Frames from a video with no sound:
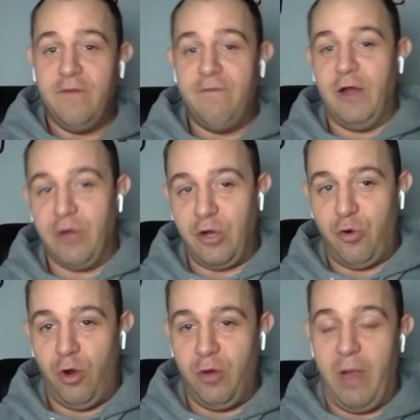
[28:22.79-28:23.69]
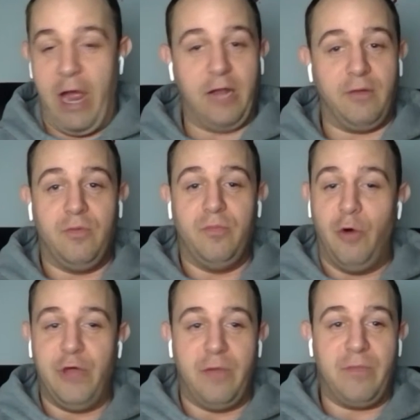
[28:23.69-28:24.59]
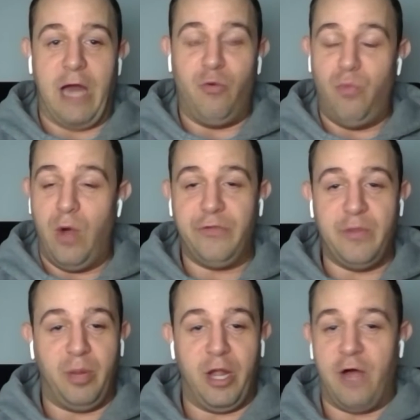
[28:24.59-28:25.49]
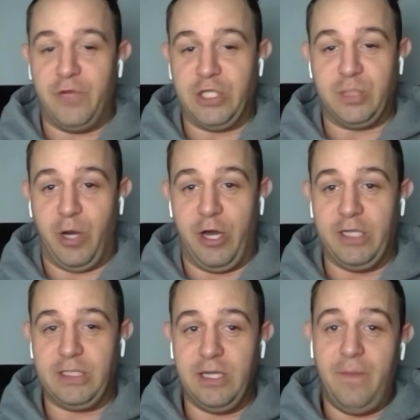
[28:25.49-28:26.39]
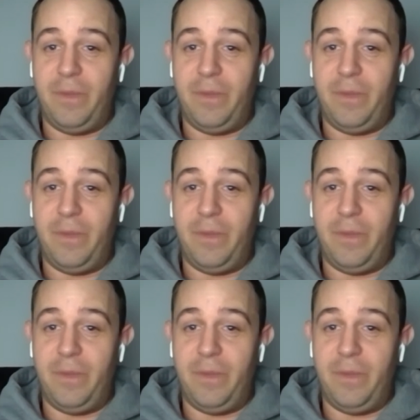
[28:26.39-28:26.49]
veteran quarterback, both of them got a wealth of playoff experience.